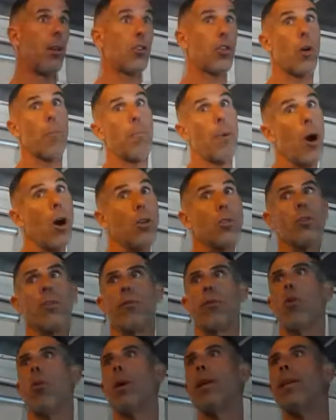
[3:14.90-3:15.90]
So part
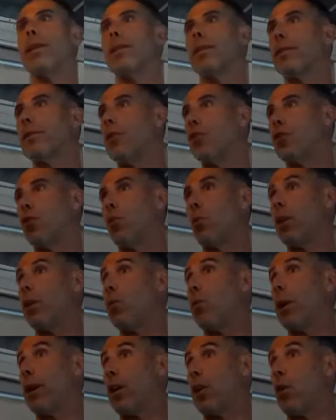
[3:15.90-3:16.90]
of your weather decision when
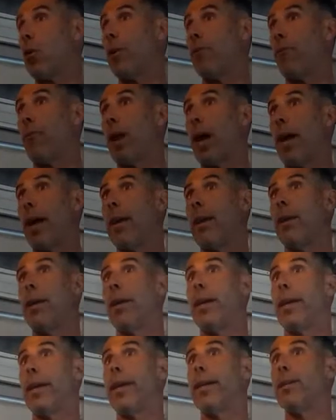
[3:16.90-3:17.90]
you want to go and fly
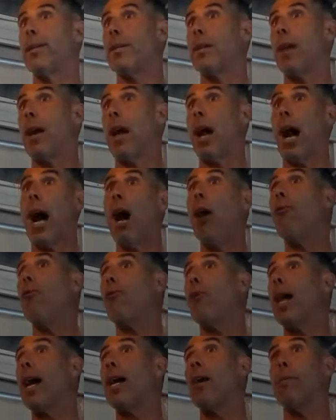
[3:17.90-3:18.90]
is how
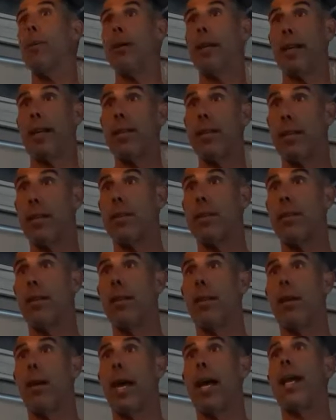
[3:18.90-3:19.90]
flyable is it
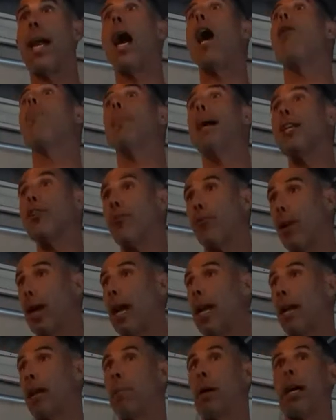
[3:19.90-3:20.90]
and how much
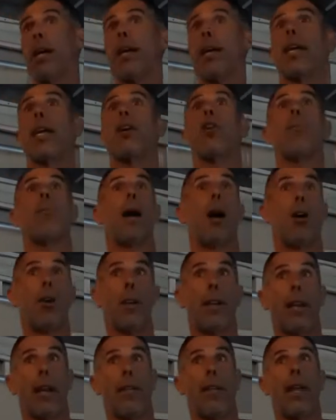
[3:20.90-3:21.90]
flying am I going to get on my
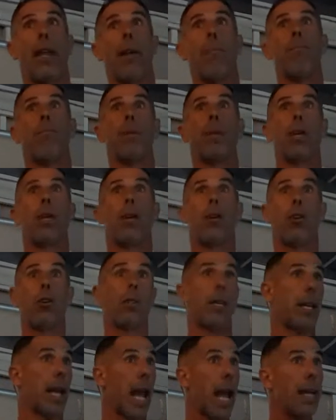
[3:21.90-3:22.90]
holiday there?
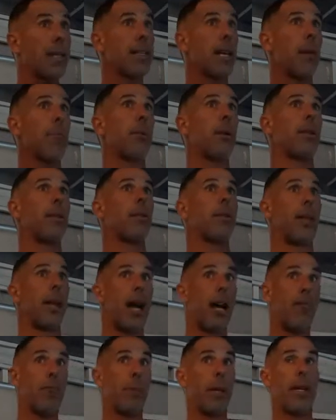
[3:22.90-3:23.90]
Because it has happened that
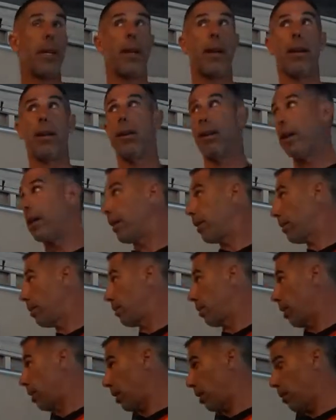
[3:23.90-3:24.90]
I've been in, in
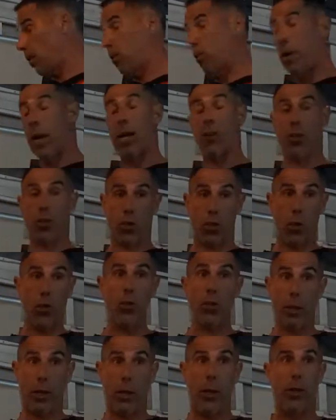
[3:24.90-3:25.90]
uh, where I just showed
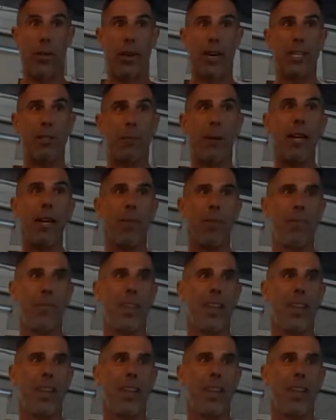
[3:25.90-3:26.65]
you, you can go to the next picture.